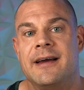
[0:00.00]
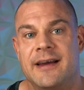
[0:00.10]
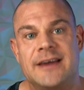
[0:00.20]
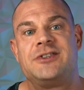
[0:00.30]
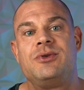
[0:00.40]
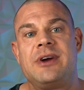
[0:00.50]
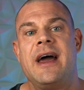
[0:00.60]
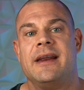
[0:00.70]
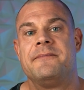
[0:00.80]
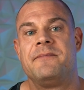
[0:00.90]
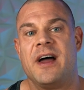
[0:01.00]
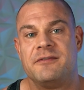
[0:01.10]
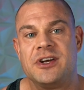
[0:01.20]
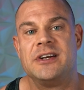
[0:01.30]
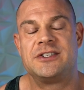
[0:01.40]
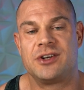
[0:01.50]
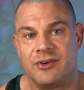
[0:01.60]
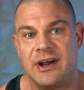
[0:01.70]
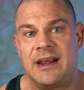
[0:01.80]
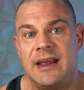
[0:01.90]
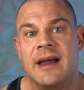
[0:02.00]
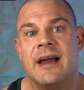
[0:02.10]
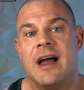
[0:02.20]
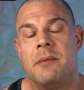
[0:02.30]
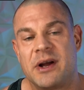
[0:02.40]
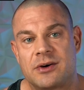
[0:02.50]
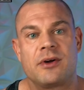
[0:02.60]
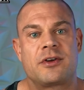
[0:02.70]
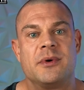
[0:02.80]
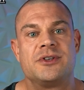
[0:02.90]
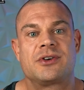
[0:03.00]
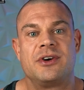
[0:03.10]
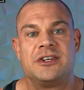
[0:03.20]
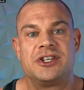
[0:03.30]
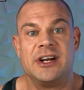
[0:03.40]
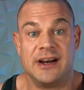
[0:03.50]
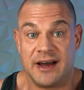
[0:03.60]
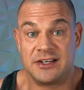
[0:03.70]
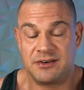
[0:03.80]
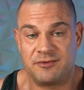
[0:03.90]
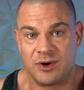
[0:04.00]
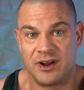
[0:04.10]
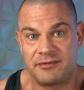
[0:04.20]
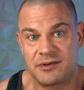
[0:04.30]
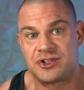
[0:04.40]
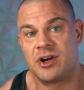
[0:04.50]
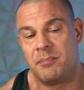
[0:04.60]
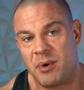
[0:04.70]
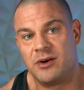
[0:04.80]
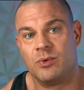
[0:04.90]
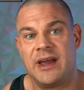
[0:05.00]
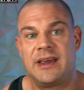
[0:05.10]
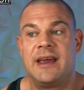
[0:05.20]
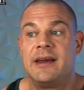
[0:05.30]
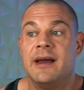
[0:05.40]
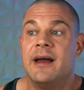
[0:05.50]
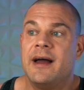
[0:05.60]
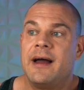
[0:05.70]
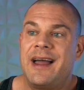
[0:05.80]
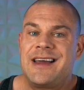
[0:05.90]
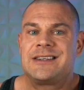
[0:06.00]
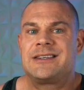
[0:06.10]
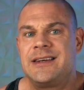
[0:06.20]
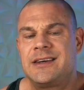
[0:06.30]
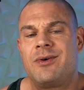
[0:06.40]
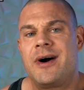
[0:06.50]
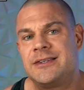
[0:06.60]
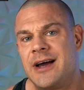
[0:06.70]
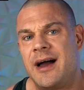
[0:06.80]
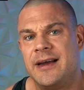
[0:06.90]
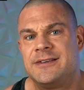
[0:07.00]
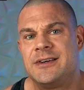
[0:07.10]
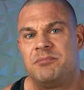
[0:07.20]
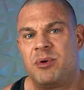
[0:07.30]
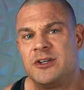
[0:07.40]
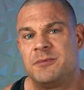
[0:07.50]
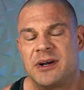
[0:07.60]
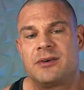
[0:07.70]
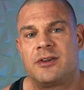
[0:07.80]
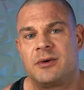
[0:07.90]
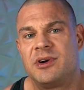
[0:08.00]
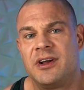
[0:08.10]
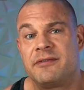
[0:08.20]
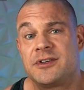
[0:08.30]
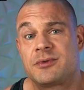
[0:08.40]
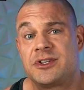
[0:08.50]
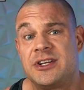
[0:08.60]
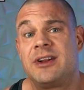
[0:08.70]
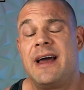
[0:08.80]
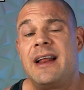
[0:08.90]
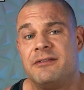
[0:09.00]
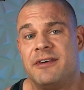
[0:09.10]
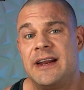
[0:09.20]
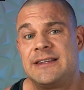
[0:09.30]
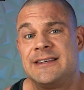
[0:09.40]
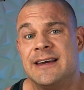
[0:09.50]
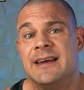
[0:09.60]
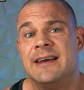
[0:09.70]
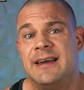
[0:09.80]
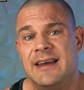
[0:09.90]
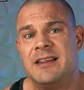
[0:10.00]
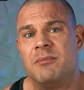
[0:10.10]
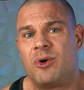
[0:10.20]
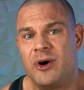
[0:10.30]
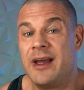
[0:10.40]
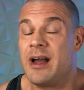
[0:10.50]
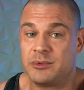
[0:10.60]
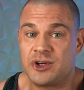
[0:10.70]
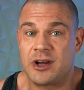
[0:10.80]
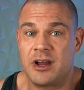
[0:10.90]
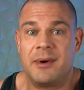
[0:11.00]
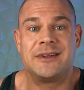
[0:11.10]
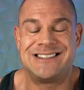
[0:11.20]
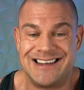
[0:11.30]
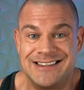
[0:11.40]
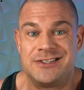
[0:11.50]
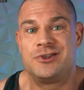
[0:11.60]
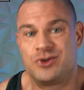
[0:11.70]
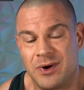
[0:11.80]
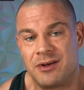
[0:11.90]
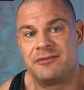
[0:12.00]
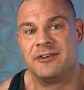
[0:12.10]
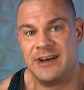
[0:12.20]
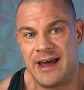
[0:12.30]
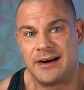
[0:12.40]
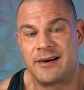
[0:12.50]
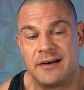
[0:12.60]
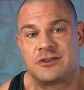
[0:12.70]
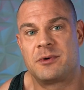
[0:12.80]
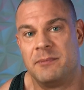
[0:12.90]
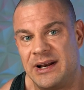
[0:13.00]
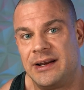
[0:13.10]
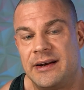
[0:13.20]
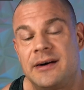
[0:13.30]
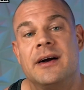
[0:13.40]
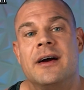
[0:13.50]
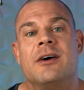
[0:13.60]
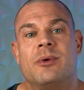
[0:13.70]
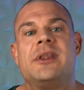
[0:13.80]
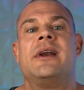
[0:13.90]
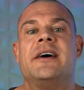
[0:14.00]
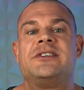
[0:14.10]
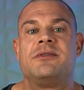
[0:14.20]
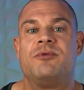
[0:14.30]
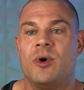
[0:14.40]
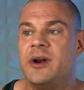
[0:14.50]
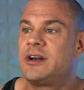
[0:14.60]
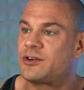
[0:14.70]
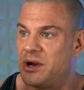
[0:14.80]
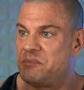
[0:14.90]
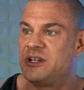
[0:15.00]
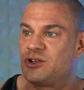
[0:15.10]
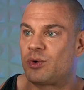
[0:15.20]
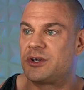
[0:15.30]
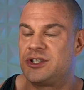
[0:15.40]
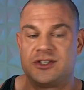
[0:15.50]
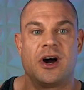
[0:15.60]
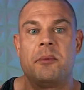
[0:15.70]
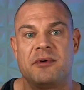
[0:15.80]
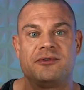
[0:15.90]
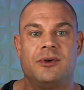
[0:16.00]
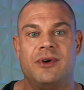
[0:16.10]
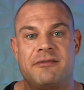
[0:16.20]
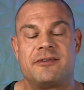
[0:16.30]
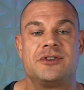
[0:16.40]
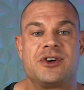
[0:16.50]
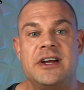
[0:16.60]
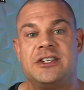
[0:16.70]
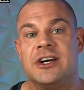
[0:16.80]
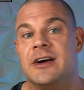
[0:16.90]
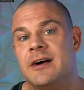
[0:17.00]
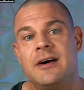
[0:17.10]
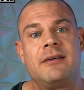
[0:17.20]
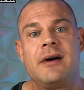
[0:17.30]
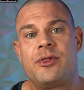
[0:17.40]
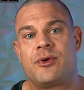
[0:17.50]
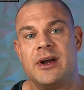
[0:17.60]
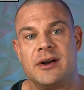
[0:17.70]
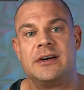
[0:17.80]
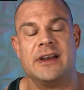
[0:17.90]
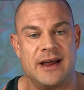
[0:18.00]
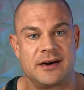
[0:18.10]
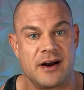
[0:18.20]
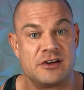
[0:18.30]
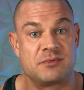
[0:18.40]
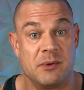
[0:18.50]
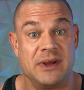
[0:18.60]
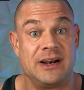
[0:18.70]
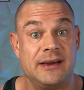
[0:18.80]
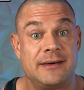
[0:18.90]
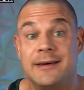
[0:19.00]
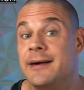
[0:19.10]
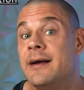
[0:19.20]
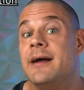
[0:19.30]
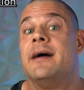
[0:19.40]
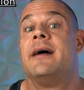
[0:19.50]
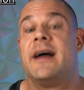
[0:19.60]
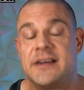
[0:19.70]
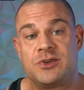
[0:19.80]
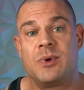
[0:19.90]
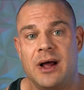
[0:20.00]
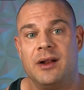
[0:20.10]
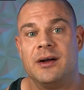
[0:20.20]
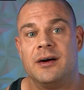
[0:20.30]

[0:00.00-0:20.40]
And yes, you can. I've done this already, and my growth hormone secretion and IGF-1 levels upon waking actually quite high, to the point my growth hormone levels were still elevated in the morning. I'm talking about 10 to 12 nanograms per milliliter, with an IGF-1 creeping towards the top of the reference range, around 300 nanograms per milliliter as well,